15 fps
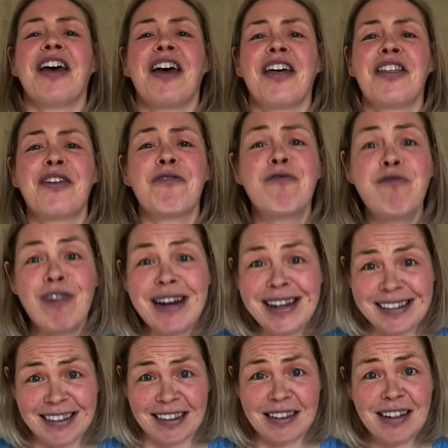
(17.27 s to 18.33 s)
The
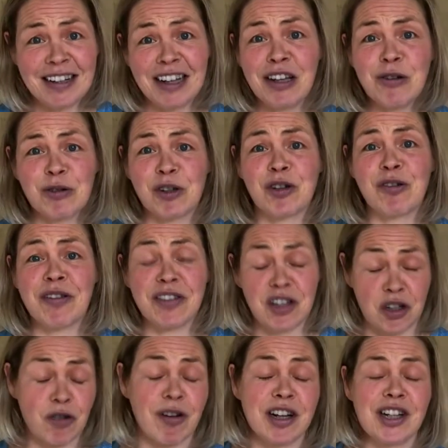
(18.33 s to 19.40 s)
reason the
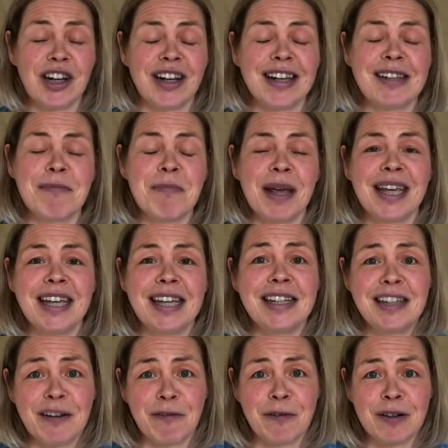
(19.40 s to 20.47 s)
stretching isn't making a
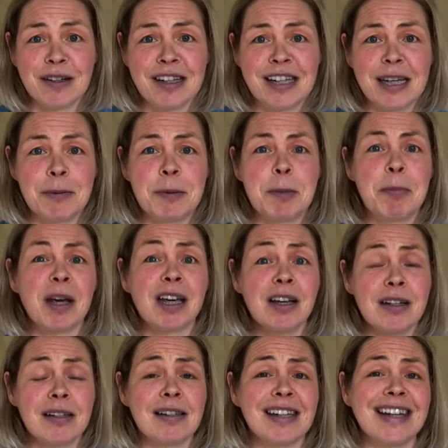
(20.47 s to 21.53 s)
difference is
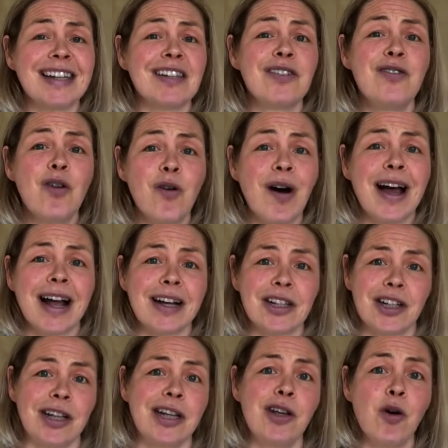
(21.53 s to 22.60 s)
because it's not
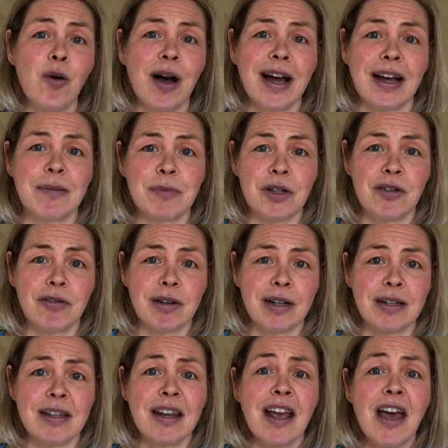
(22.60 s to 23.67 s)
actually your
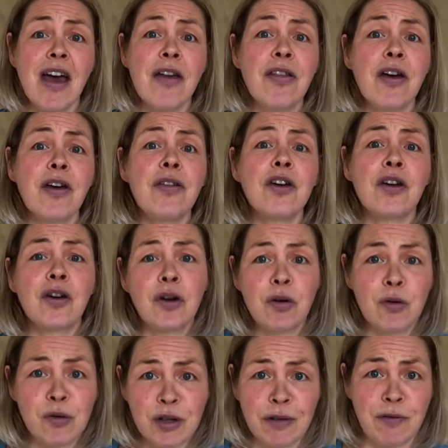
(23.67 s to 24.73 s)
hamstrings that are the
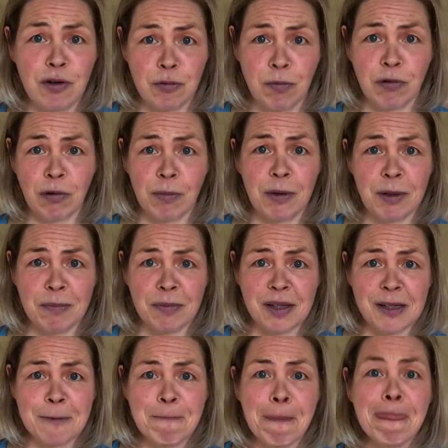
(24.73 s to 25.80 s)
cause of your
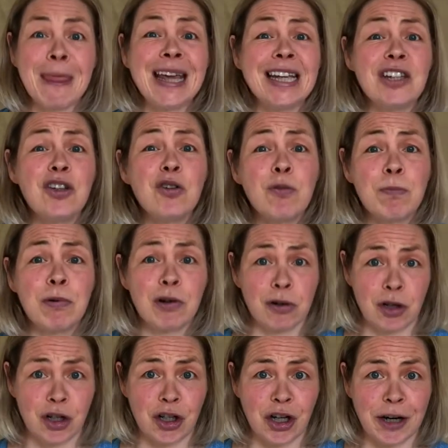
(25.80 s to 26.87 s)
problems. It's your
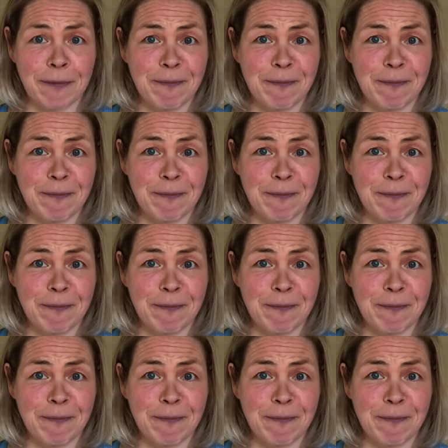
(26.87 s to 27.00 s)
posture.